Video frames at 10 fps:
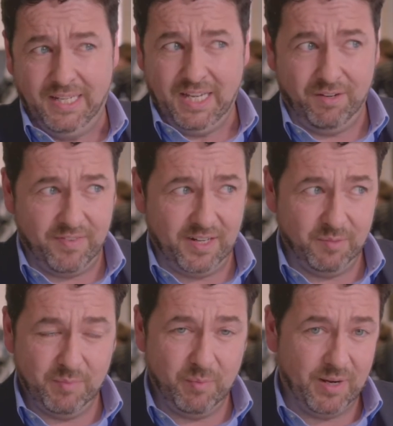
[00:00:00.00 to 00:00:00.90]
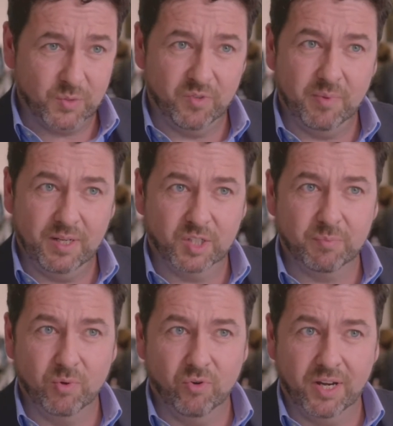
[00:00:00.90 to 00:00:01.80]
And in fact, at Mobas we've been
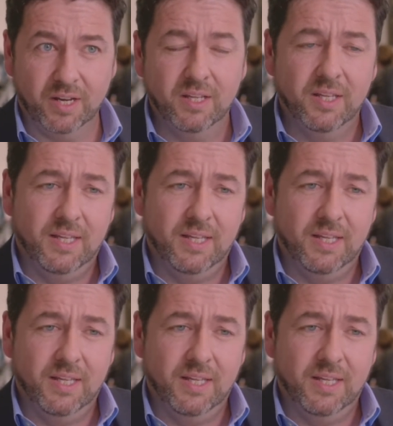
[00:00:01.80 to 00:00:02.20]
exploring